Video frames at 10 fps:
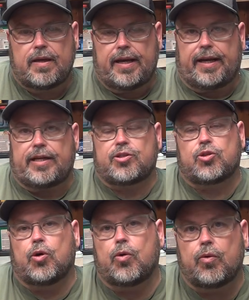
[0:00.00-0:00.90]
Hey guys,
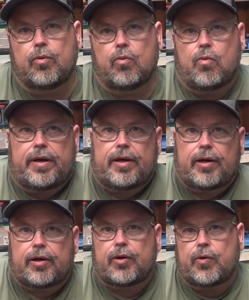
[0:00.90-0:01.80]
so we
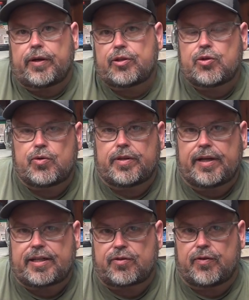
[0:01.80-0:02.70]
are going to, in the
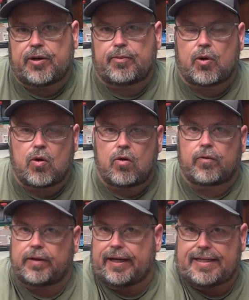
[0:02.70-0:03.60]
next film, go
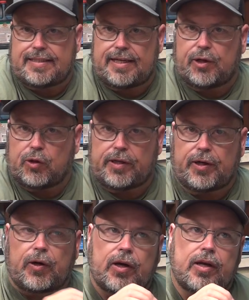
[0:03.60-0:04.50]
over, like I said
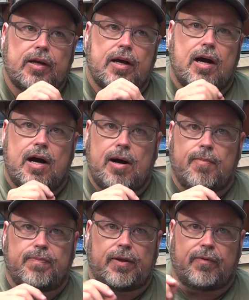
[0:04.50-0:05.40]
earlier, I
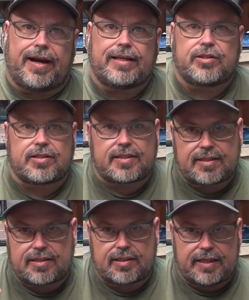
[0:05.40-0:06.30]
ran into a
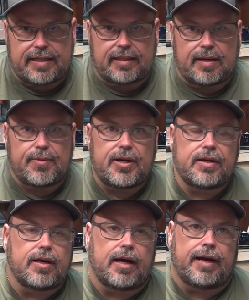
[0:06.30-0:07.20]
slight dilemma.
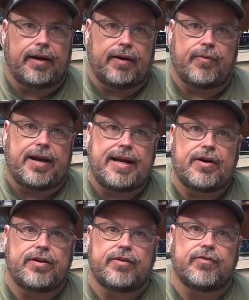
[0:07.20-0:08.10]
I ran
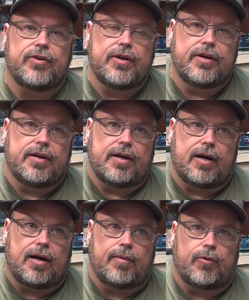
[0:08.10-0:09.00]
out of,
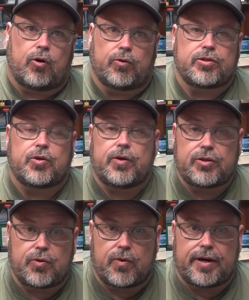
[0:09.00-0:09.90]
or was going
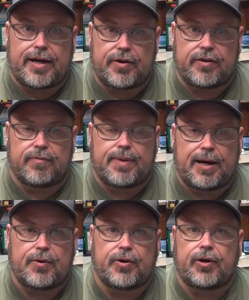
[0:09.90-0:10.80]
to run out of
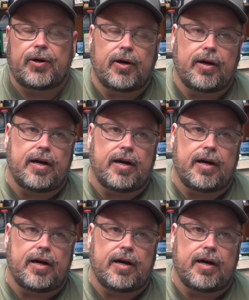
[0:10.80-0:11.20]
powder